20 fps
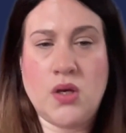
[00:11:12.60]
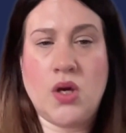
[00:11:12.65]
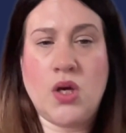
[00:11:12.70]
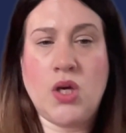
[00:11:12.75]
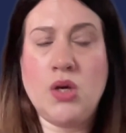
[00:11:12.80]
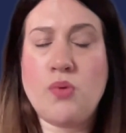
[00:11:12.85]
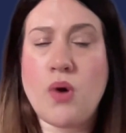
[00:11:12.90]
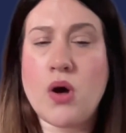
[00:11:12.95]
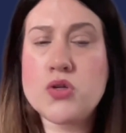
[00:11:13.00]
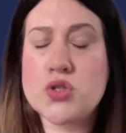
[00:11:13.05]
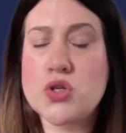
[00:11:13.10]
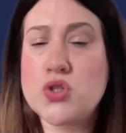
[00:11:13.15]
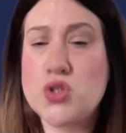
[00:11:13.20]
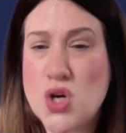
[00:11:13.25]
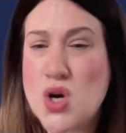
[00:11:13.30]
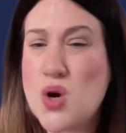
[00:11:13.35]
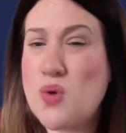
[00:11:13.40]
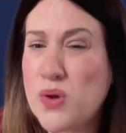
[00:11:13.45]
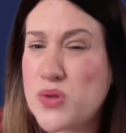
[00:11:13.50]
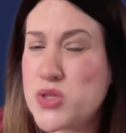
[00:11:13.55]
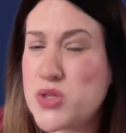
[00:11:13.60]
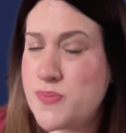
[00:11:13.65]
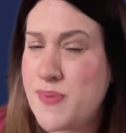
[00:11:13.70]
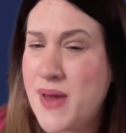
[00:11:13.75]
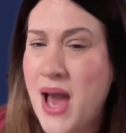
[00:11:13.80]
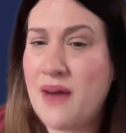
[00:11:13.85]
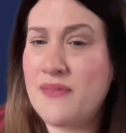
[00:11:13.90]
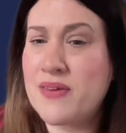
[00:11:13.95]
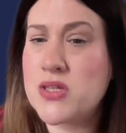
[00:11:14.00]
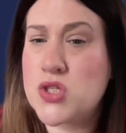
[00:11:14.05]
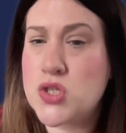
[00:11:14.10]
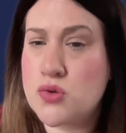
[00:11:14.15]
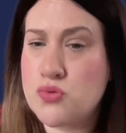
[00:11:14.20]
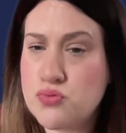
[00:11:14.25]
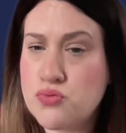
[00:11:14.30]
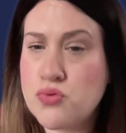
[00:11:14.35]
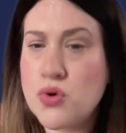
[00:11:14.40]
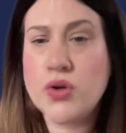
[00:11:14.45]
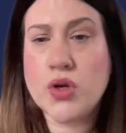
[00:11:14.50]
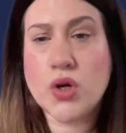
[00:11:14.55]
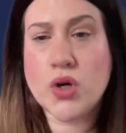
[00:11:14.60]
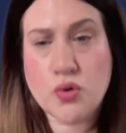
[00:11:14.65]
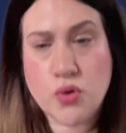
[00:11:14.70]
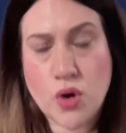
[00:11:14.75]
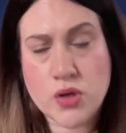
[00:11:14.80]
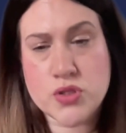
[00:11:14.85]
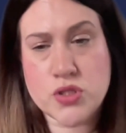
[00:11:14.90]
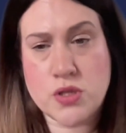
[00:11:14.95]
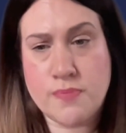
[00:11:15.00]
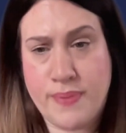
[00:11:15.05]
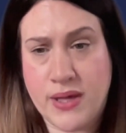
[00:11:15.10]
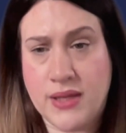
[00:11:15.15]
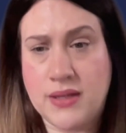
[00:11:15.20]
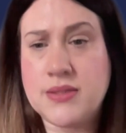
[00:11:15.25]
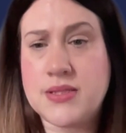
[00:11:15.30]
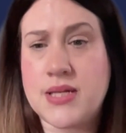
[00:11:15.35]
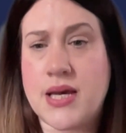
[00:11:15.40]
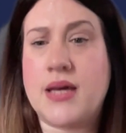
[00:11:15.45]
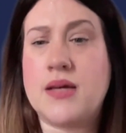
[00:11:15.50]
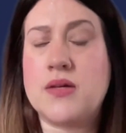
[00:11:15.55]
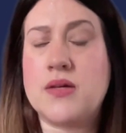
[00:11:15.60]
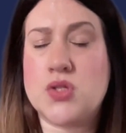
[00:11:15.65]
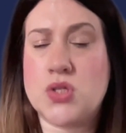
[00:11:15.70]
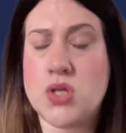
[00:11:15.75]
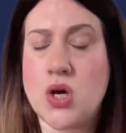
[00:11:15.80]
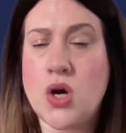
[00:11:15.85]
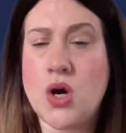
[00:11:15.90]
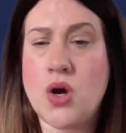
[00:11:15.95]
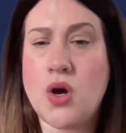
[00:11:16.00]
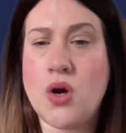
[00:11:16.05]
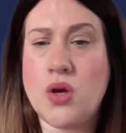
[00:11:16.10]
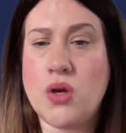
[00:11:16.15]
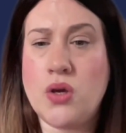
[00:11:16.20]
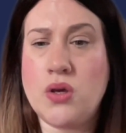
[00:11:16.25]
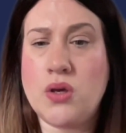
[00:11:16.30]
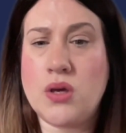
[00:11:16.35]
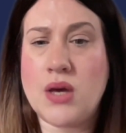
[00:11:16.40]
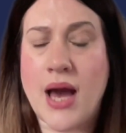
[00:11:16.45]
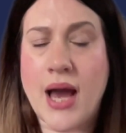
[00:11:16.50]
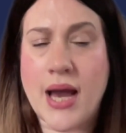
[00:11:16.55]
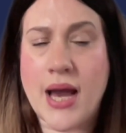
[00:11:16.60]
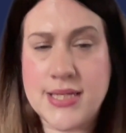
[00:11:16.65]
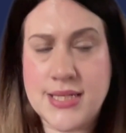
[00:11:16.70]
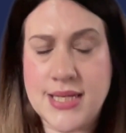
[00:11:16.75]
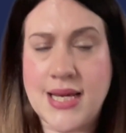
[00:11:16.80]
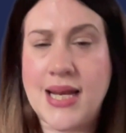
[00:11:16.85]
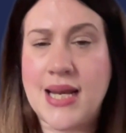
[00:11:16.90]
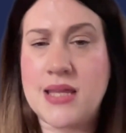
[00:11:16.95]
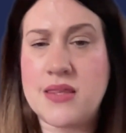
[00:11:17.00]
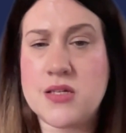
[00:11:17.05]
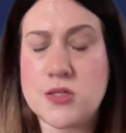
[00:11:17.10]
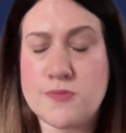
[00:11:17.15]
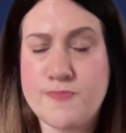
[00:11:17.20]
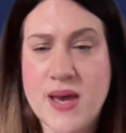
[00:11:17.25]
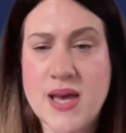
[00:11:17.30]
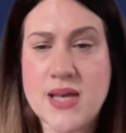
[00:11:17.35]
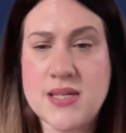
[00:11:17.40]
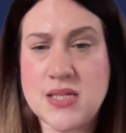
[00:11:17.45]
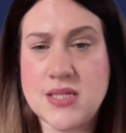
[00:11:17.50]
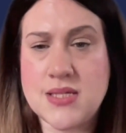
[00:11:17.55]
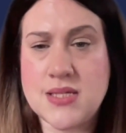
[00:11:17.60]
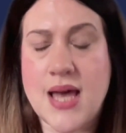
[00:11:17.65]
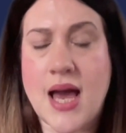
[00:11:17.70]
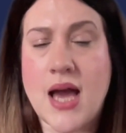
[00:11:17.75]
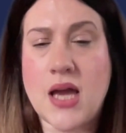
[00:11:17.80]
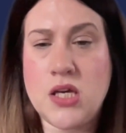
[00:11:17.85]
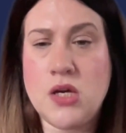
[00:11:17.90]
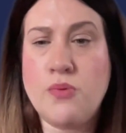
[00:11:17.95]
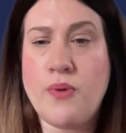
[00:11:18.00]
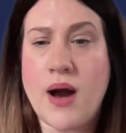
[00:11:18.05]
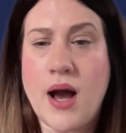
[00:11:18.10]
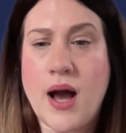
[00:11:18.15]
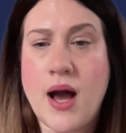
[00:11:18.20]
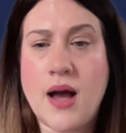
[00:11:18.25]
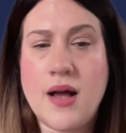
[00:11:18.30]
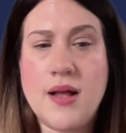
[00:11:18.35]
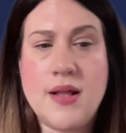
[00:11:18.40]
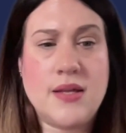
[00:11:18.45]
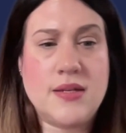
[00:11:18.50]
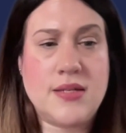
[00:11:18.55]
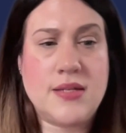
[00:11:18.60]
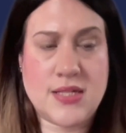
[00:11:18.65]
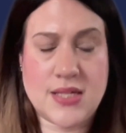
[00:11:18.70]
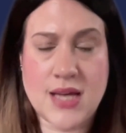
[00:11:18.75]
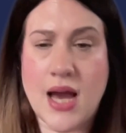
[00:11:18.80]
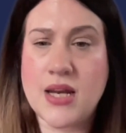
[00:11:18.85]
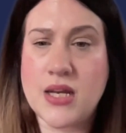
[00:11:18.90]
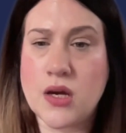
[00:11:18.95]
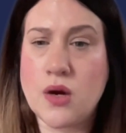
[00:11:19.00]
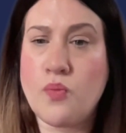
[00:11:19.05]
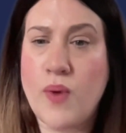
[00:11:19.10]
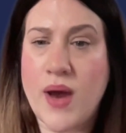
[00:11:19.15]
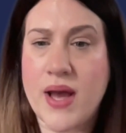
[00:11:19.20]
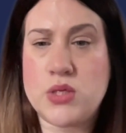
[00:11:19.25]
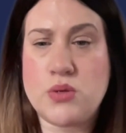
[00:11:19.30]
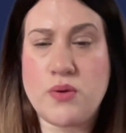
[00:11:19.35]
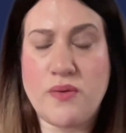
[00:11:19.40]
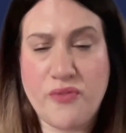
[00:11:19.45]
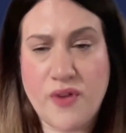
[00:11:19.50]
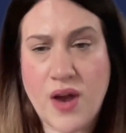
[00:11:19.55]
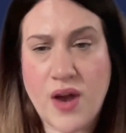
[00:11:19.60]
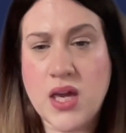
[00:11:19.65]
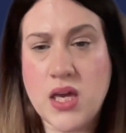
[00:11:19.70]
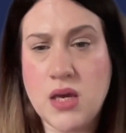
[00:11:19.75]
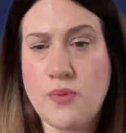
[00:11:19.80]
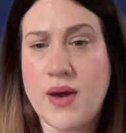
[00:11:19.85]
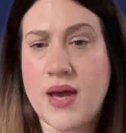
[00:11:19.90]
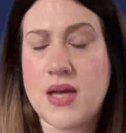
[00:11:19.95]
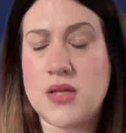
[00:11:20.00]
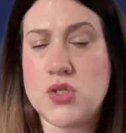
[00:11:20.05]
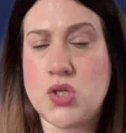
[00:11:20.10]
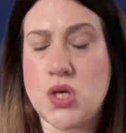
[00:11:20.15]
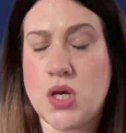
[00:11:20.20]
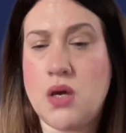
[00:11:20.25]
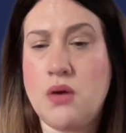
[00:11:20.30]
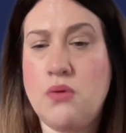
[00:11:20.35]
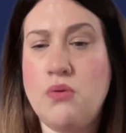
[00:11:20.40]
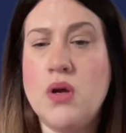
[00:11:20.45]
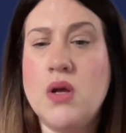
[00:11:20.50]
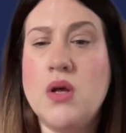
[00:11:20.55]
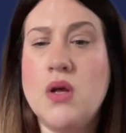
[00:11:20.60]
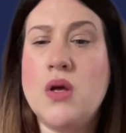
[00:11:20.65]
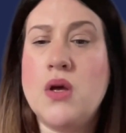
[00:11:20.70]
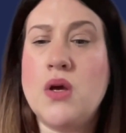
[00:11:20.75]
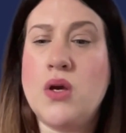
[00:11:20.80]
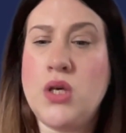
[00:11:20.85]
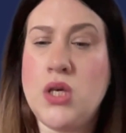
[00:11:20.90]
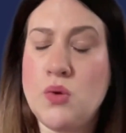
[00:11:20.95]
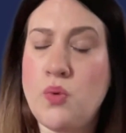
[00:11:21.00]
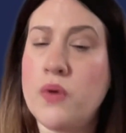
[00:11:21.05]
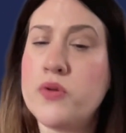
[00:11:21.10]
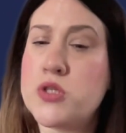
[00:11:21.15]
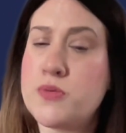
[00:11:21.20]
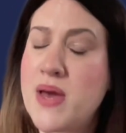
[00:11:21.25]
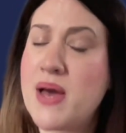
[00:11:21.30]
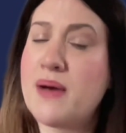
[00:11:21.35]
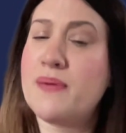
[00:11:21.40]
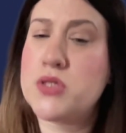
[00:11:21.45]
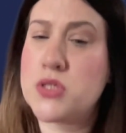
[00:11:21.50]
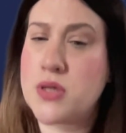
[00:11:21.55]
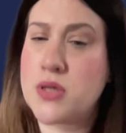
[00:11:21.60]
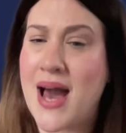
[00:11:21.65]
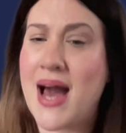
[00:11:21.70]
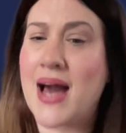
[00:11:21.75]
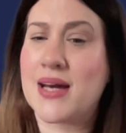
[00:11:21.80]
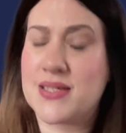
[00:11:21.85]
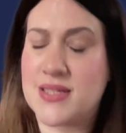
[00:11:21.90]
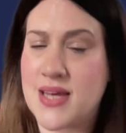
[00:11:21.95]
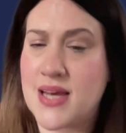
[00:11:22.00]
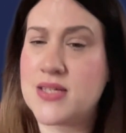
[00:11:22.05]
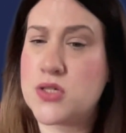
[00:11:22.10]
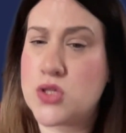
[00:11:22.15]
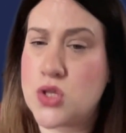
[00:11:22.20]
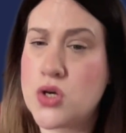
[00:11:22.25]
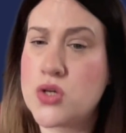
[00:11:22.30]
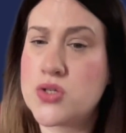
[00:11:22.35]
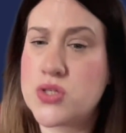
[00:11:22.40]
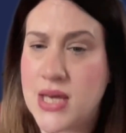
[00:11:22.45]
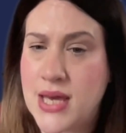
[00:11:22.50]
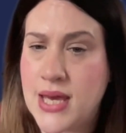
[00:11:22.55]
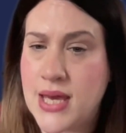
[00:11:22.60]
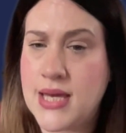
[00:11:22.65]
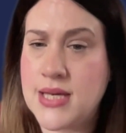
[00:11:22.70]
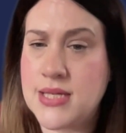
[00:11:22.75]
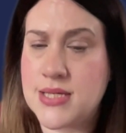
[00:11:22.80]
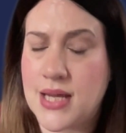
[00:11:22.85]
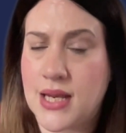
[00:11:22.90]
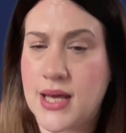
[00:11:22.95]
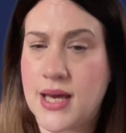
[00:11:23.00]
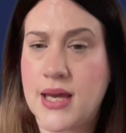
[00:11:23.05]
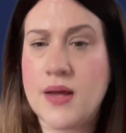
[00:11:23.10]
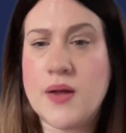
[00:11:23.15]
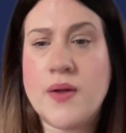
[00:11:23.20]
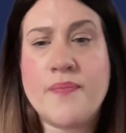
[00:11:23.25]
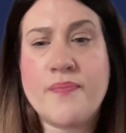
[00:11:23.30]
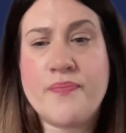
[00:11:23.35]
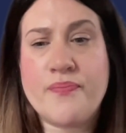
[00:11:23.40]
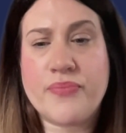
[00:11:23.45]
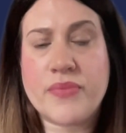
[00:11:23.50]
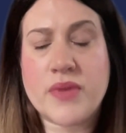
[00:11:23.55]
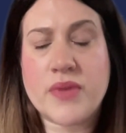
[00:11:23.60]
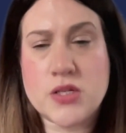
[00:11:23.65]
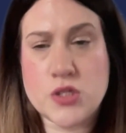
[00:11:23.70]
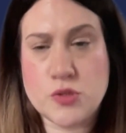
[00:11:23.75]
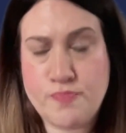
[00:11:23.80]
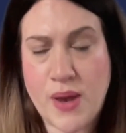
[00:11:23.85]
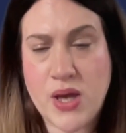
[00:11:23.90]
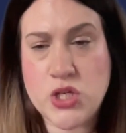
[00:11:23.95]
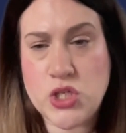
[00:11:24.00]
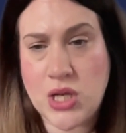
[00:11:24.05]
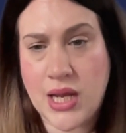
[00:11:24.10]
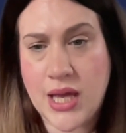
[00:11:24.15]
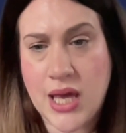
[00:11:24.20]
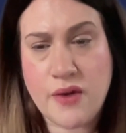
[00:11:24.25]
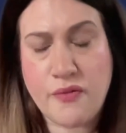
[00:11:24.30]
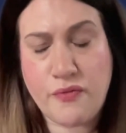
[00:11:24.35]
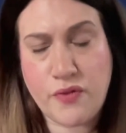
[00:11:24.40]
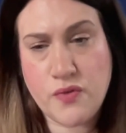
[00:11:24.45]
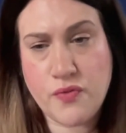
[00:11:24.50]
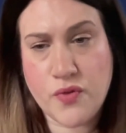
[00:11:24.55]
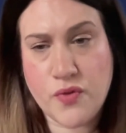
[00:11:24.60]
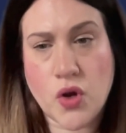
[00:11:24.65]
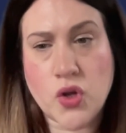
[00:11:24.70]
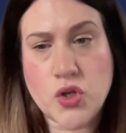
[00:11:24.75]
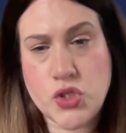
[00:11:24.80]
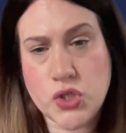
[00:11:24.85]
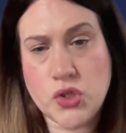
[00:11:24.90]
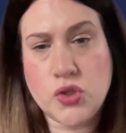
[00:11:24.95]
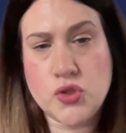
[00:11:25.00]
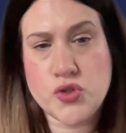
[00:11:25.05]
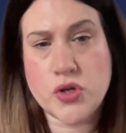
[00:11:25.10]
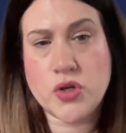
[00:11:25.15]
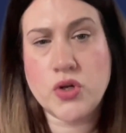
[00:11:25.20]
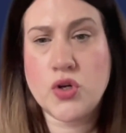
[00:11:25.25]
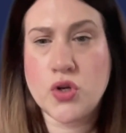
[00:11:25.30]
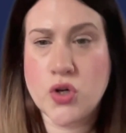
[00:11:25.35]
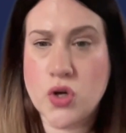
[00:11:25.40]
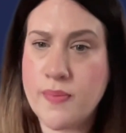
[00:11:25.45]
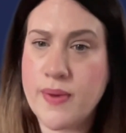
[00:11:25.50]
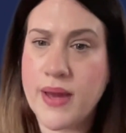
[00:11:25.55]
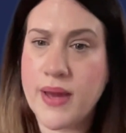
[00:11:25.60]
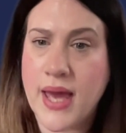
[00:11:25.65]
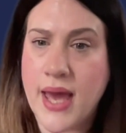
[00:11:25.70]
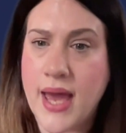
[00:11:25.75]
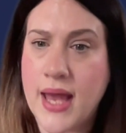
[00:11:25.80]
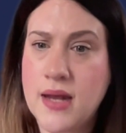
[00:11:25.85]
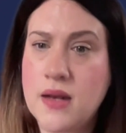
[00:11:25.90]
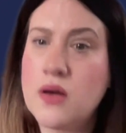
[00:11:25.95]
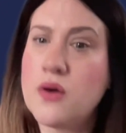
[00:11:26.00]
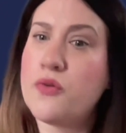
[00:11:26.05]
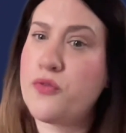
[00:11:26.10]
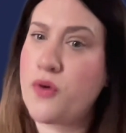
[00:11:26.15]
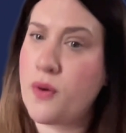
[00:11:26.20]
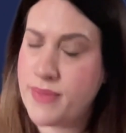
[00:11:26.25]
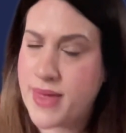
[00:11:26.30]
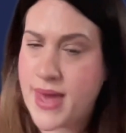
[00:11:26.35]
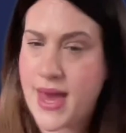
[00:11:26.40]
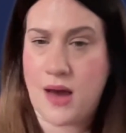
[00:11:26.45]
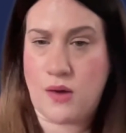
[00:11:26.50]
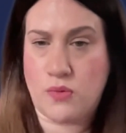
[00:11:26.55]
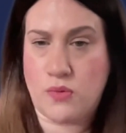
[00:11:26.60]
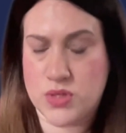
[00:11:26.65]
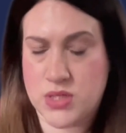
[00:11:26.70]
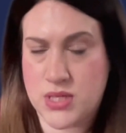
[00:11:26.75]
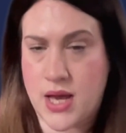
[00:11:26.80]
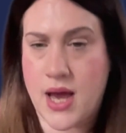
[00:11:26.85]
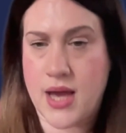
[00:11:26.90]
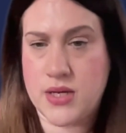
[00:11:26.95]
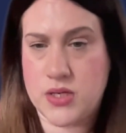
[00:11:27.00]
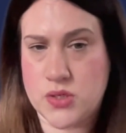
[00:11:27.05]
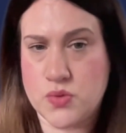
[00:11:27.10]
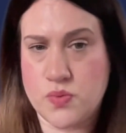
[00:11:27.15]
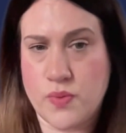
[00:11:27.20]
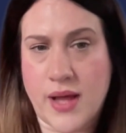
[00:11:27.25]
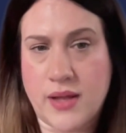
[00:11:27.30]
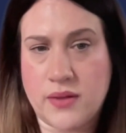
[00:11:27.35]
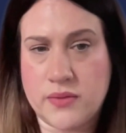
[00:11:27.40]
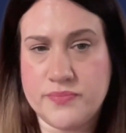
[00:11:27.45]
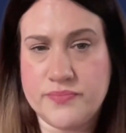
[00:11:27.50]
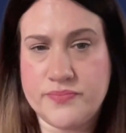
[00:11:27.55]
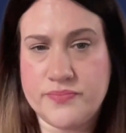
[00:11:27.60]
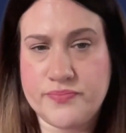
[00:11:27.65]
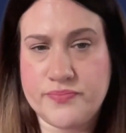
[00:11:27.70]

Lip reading: You also don't want to be having to run across the building. So ideally, the spaces that you are deciding on where to evacuate to, you want to be able to access those easily, especially if you've got children coming in from the outside as well.